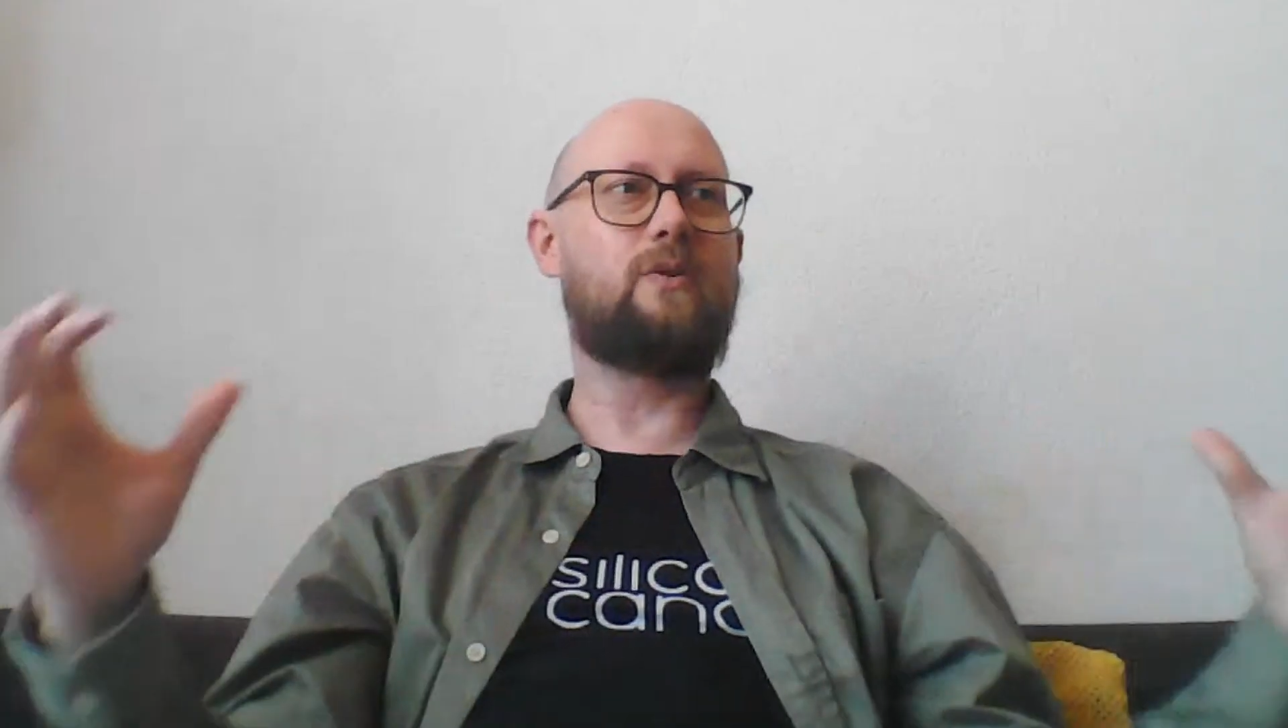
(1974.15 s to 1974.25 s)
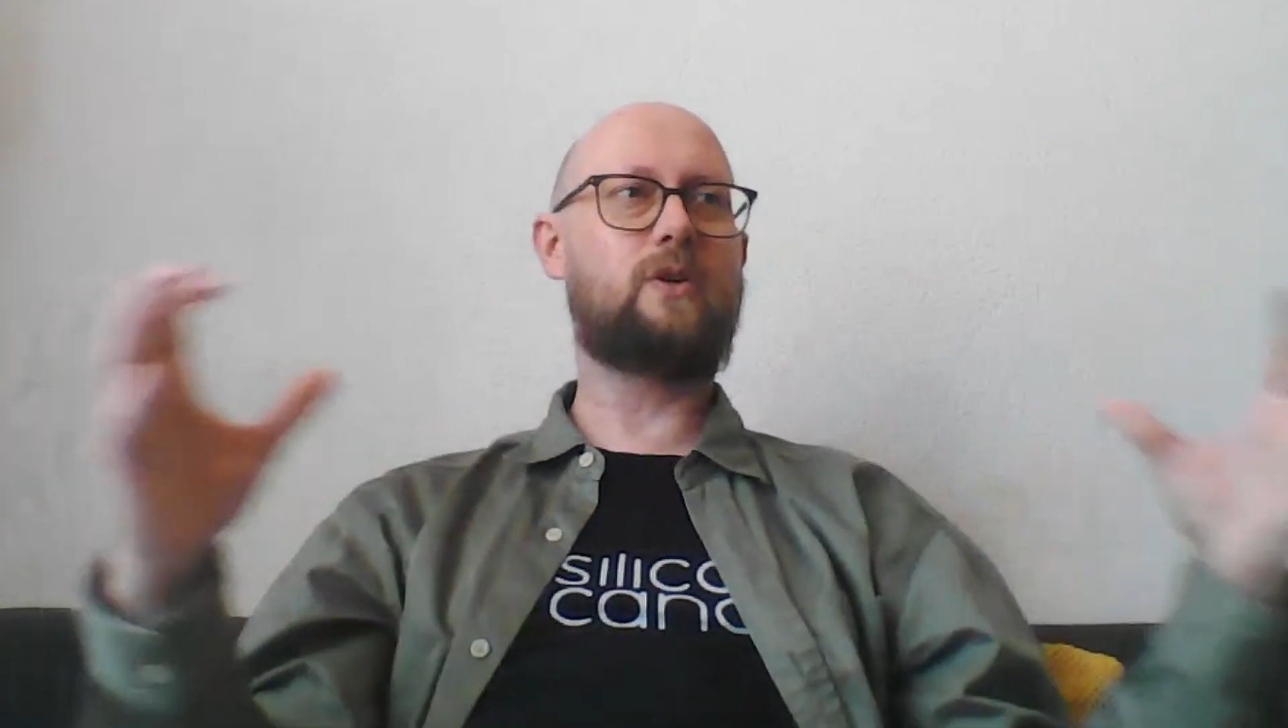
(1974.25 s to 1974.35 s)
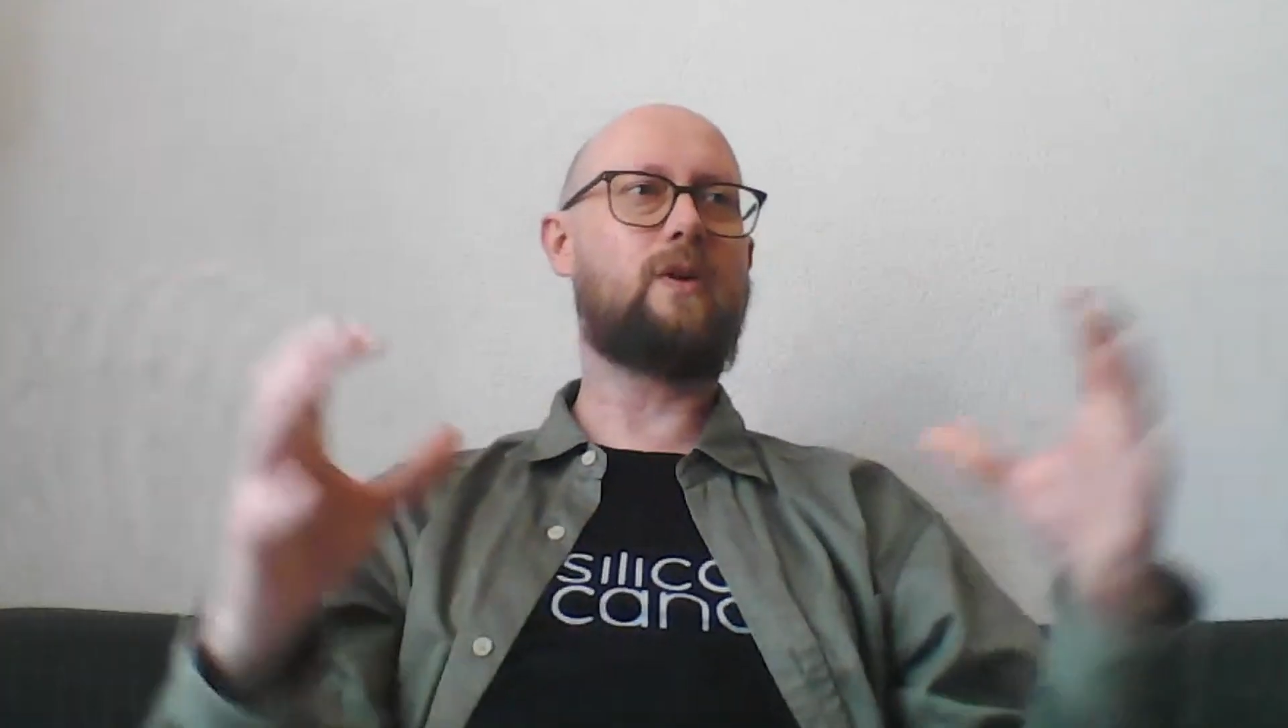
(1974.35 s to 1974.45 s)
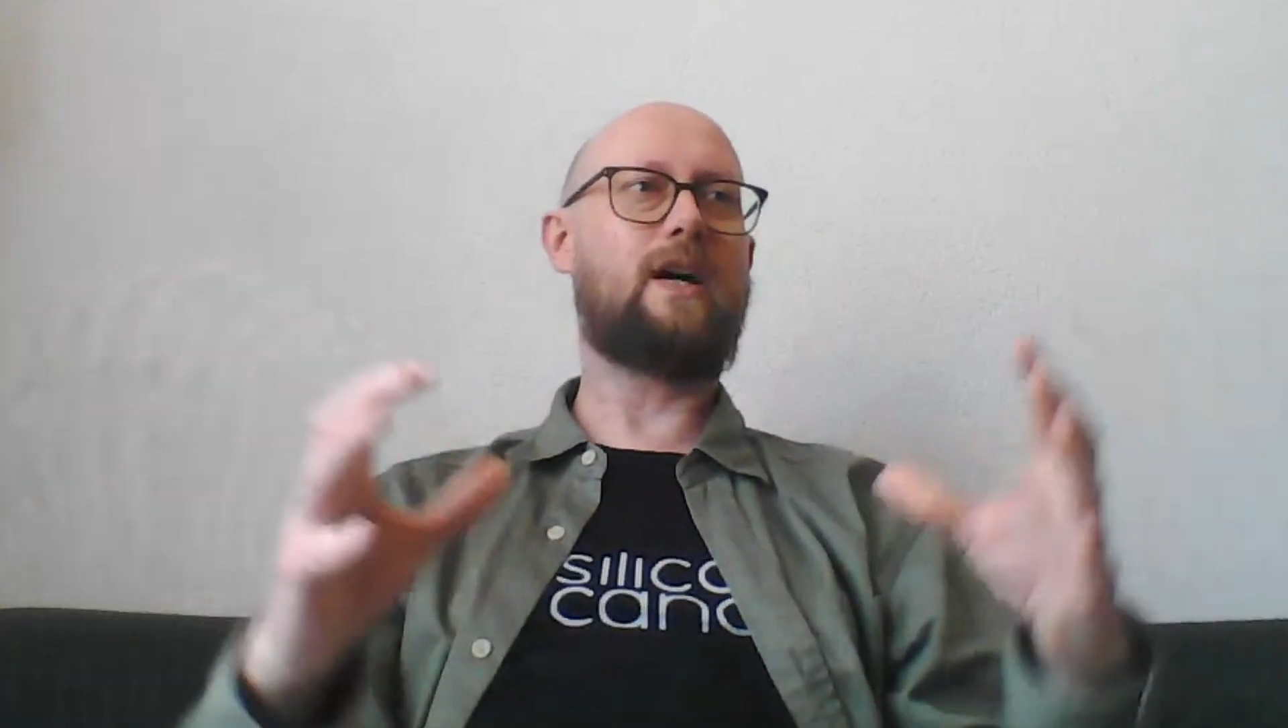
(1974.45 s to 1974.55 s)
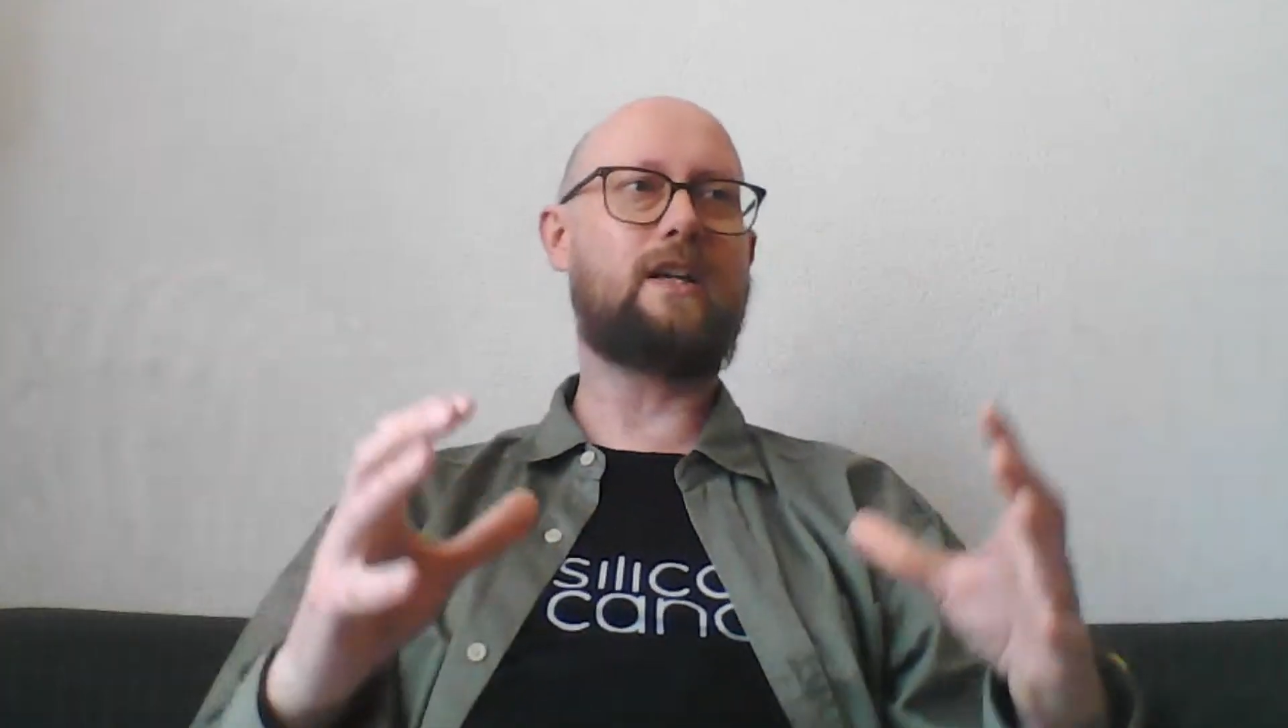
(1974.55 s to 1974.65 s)

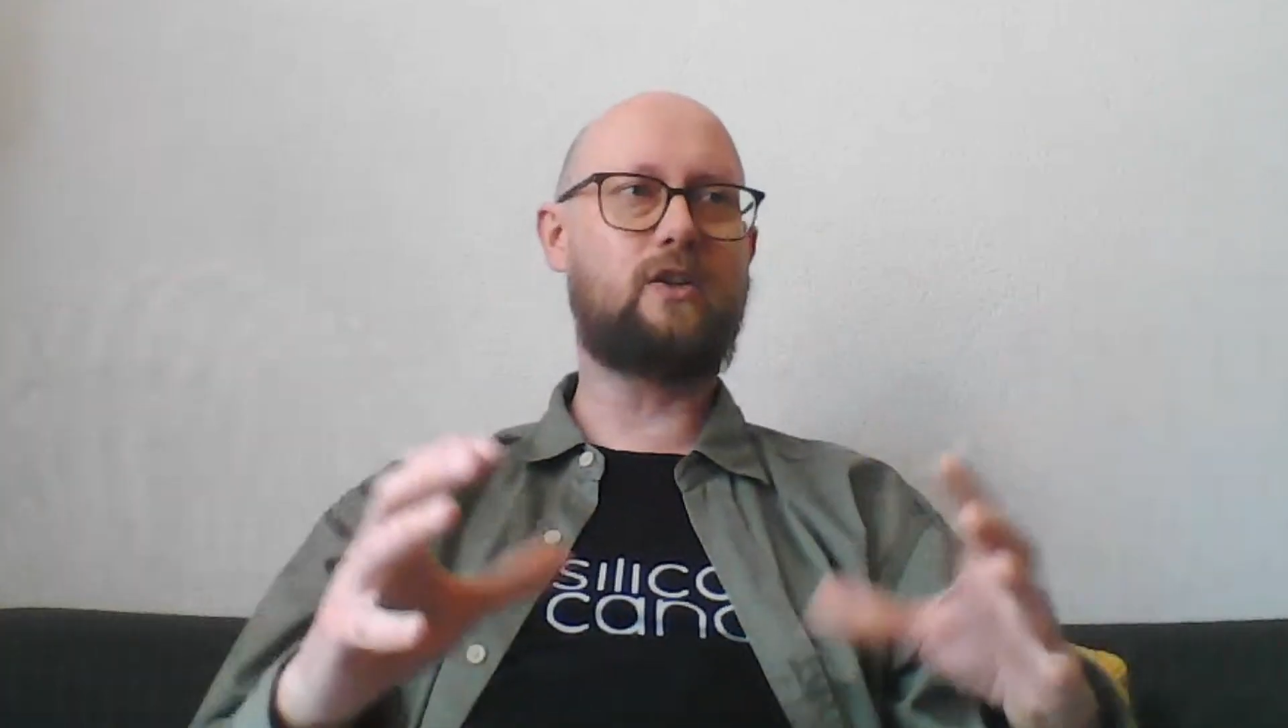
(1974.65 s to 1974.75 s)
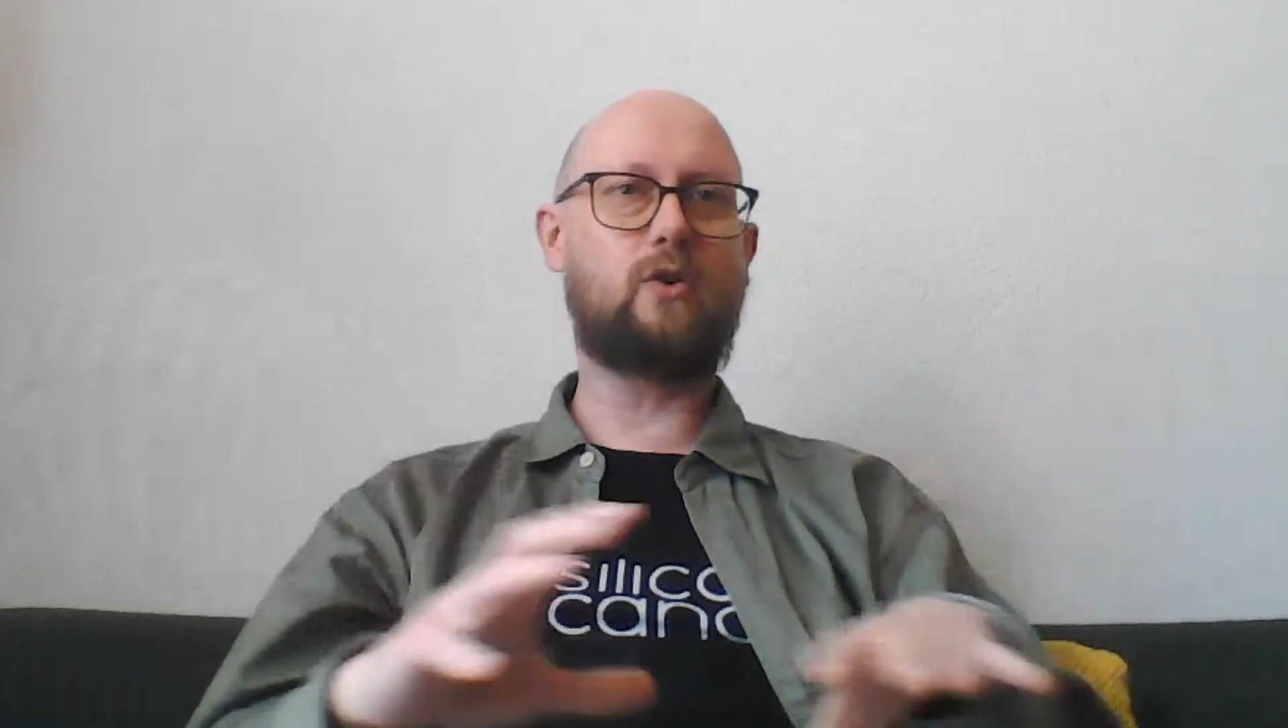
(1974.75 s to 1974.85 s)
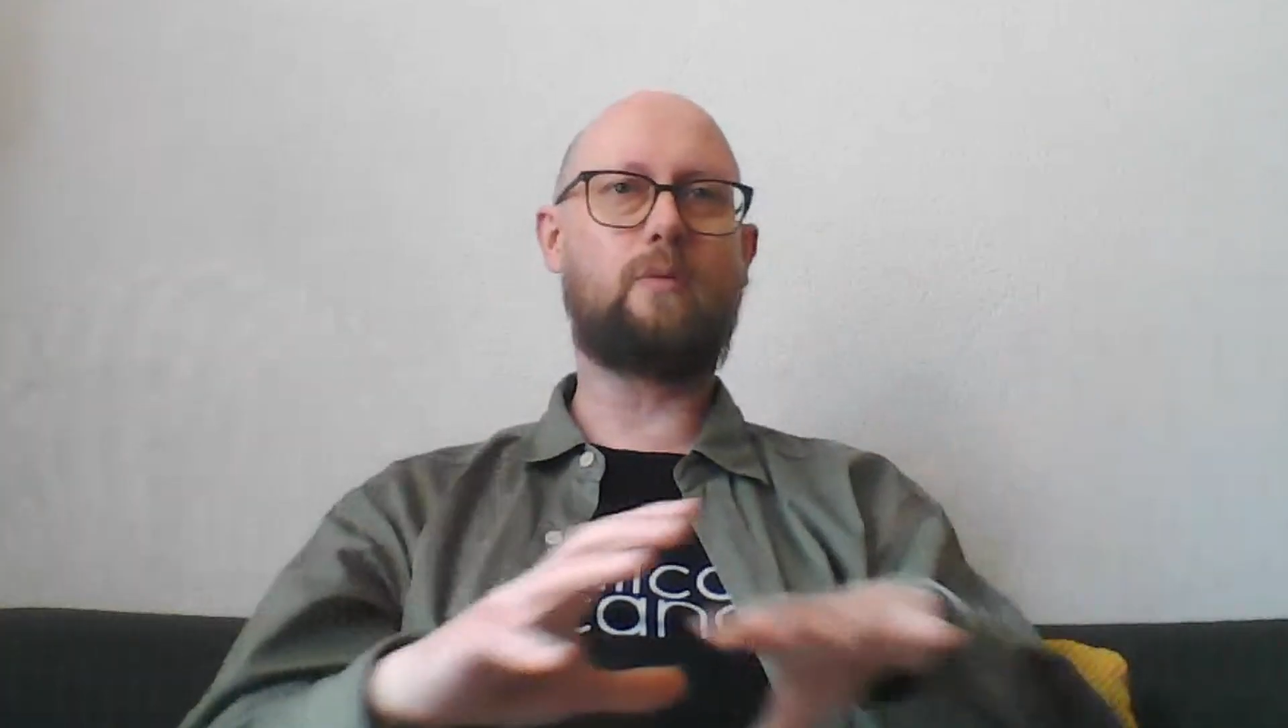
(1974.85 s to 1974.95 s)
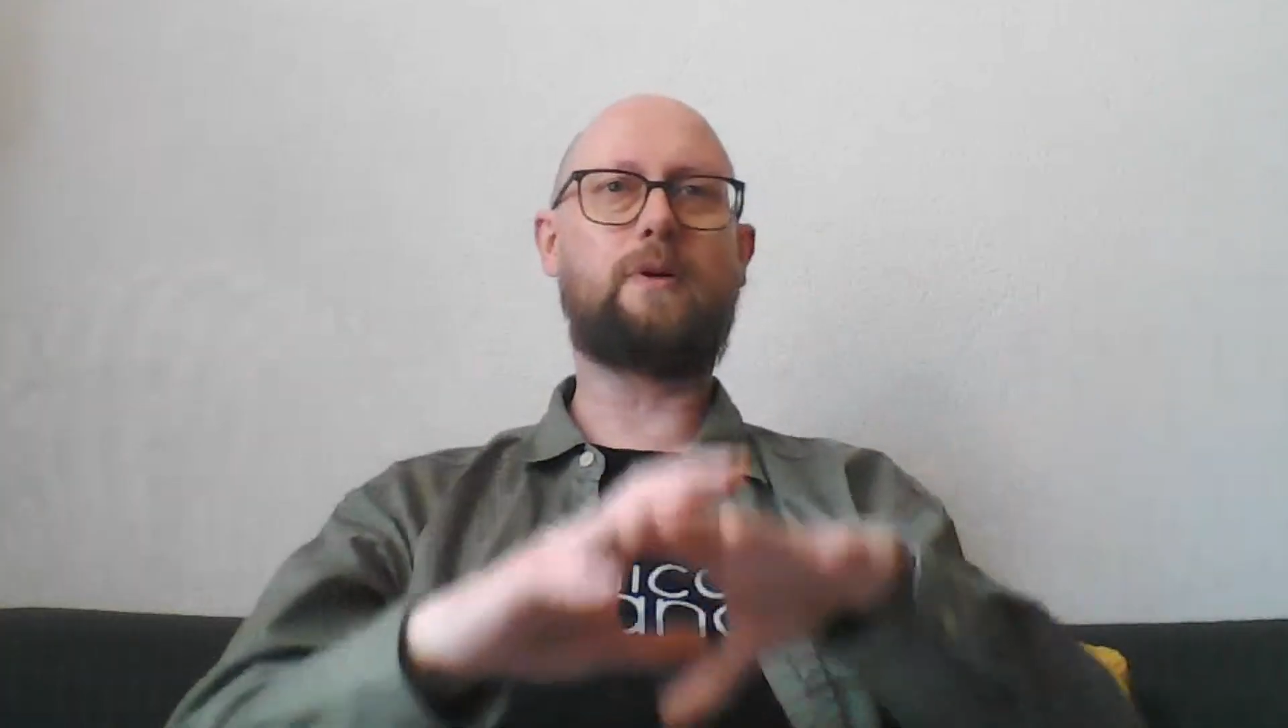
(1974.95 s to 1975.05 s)
united Europe